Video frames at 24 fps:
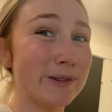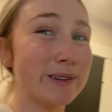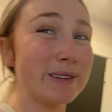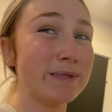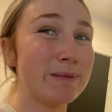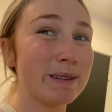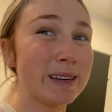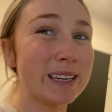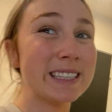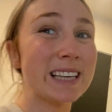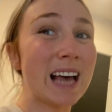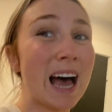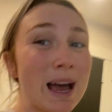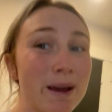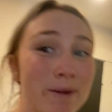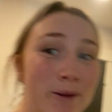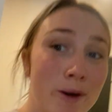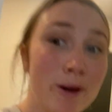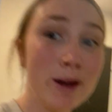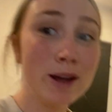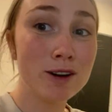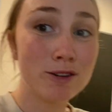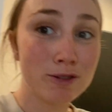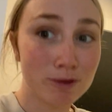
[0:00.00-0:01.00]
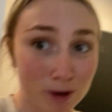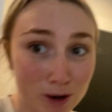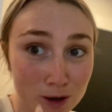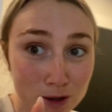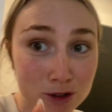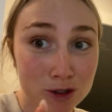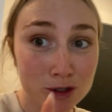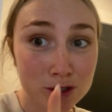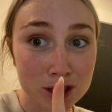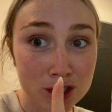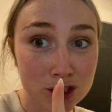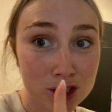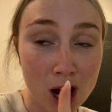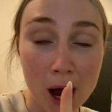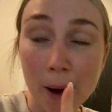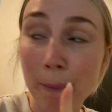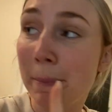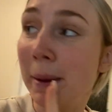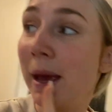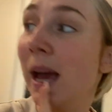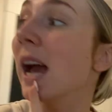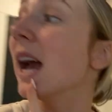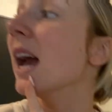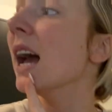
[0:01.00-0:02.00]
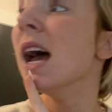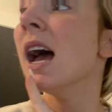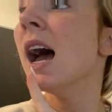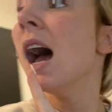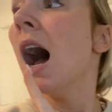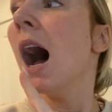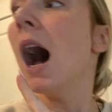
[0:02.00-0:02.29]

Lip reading: is because I am going grocery shopping